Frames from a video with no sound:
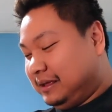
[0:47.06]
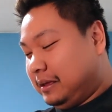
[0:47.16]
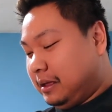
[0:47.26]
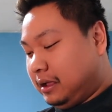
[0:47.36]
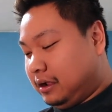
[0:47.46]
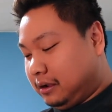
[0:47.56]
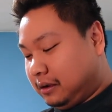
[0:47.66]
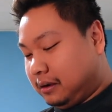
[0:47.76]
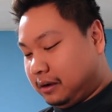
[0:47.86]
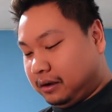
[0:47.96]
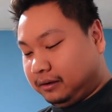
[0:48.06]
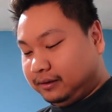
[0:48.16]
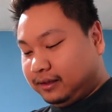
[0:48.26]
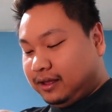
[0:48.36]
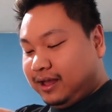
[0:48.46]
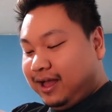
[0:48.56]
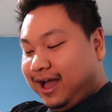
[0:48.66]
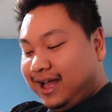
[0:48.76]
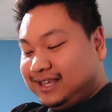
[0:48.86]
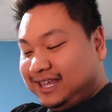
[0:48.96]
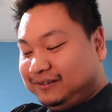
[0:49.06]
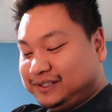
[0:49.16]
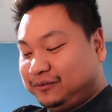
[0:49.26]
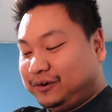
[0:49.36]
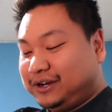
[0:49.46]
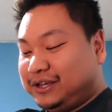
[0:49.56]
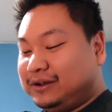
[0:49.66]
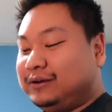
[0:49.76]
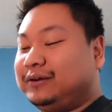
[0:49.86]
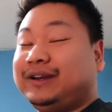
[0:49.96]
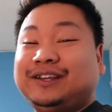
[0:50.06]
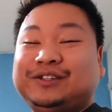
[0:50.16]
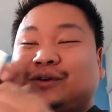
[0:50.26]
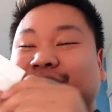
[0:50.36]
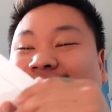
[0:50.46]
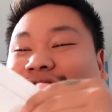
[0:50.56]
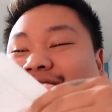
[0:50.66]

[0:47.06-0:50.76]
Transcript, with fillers: you could see it. A gift for you. Enjoy your